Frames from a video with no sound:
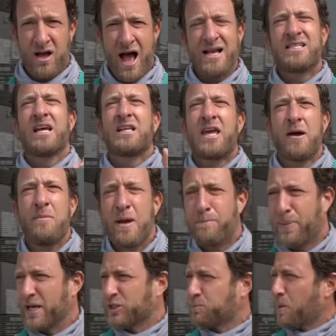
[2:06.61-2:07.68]
I said, give me
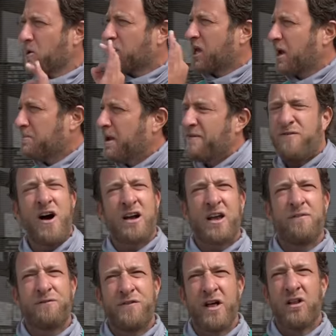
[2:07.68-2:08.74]
Pittsburgh, give me
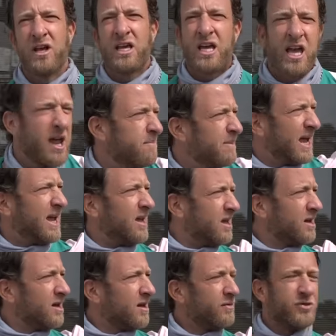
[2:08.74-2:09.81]
fucking Philly, give me
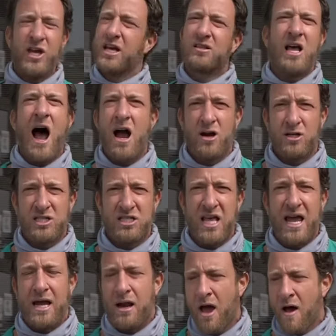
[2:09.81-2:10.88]
the entire
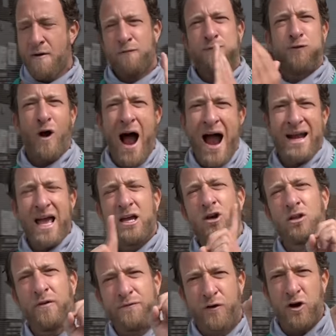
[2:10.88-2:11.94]
state. Friday,
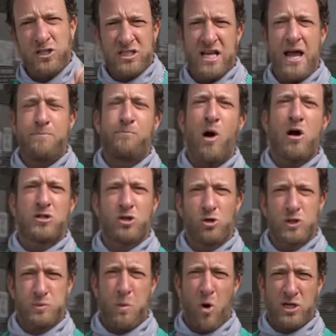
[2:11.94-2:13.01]
you're the first state
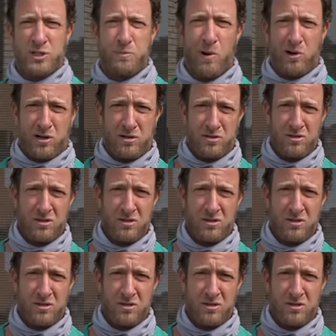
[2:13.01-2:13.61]
Barstool Sportsbook.